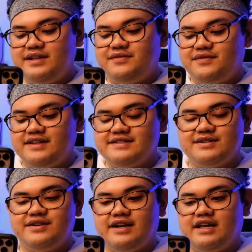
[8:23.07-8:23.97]
feels
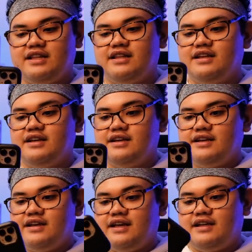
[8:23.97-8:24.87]
great.
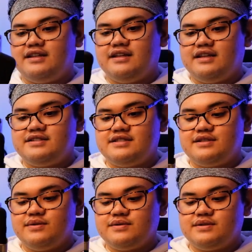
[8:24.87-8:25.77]
And it
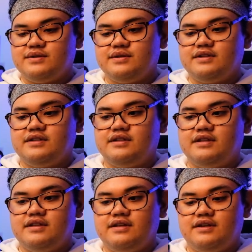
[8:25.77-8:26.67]
just looks good.
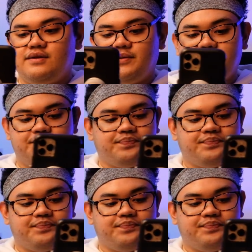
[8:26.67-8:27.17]
You know,